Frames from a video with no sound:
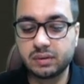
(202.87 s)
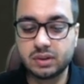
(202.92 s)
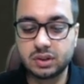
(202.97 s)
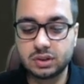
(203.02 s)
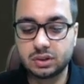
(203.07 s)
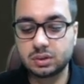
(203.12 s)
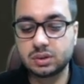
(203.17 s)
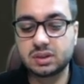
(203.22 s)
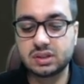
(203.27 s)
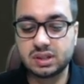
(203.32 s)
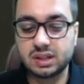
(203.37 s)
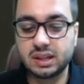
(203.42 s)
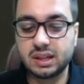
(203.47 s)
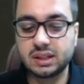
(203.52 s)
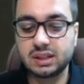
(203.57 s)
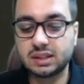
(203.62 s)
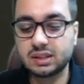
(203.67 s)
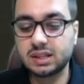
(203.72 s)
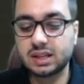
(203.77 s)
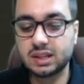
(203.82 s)
we should see
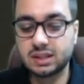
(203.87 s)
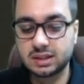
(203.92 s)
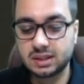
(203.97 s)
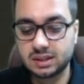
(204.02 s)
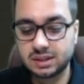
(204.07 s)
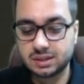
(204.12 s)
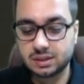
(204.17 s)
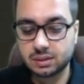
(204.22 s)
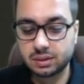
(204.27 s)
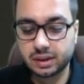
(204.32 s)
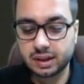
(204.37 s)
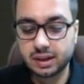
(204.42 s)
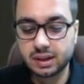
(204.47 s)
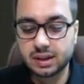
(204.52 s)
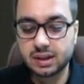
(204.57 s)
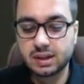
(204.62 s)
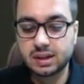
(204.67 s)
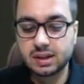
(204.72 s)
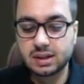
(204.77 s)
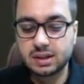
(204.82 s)
the changes. Okay,
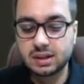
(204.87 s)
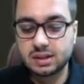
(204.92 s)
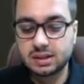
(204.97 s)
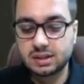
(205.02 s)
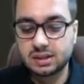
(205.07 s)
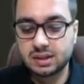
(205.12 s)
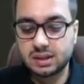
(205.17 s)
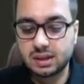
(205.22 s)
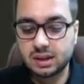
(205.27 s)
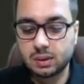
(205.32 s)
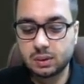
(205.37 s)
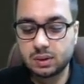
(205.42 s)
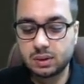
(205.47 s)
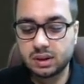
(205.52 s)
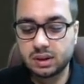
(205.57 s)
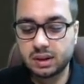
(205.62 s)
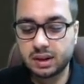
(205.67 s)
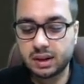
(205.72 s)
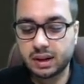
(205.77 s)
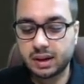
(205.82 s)
cout
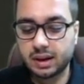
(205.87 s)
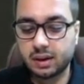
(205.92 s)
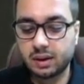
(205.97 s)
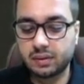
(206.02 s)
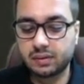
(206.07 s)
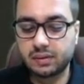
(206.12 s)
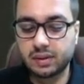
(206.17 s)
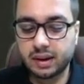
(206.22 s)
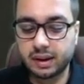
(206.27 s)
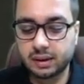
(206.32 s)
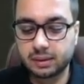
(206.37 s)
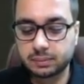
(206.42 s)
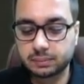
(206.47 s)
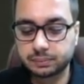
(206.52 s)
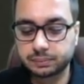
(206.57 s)
array of I.